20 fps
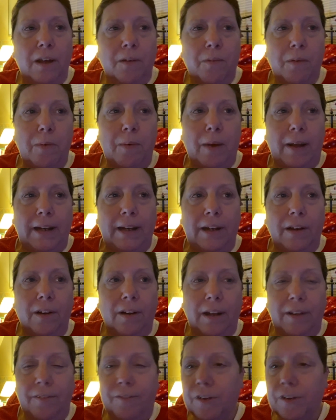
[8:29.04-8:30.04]
We went in
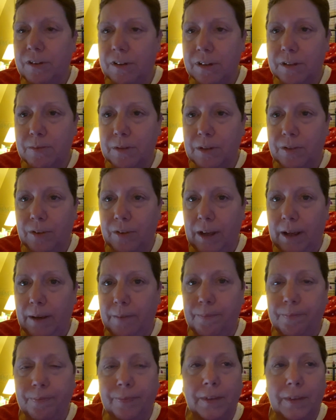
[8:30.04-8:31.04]
on it for Christmas for
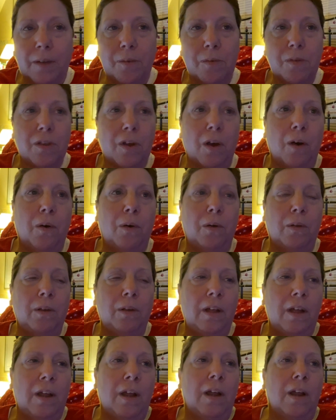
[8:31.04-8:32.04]
him. It was a whole
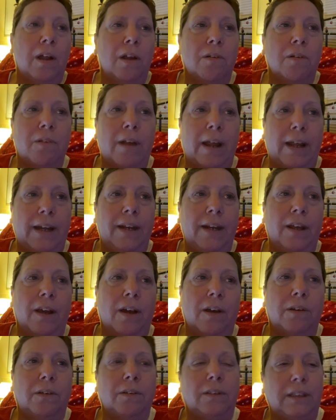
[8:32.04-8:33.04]

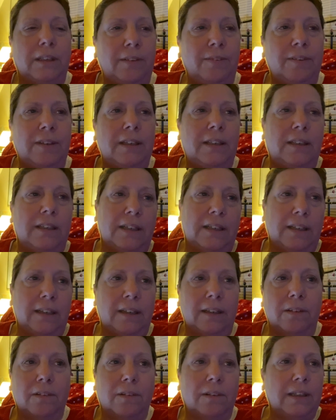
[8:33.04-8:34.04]
radio,
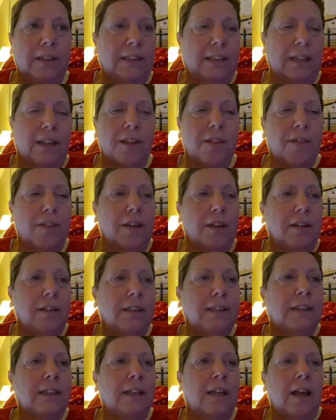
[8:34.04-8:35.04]
DVD and all these other
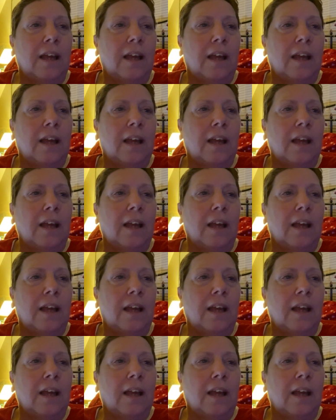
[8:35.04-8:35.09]
things.